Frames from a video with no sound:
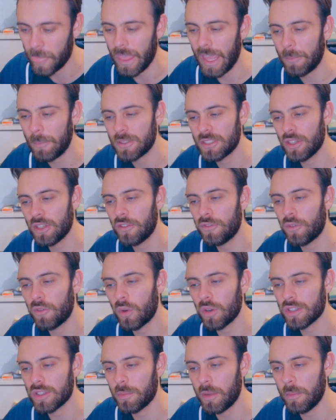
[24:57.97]
Episode
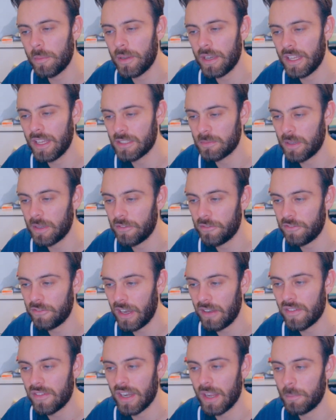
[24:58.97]
four at the moment is my
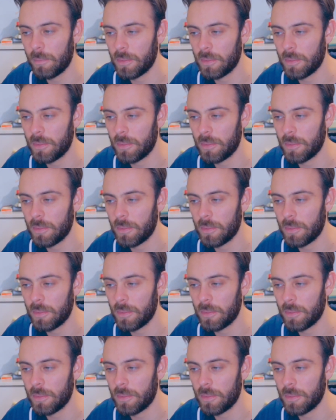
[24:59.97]
favorite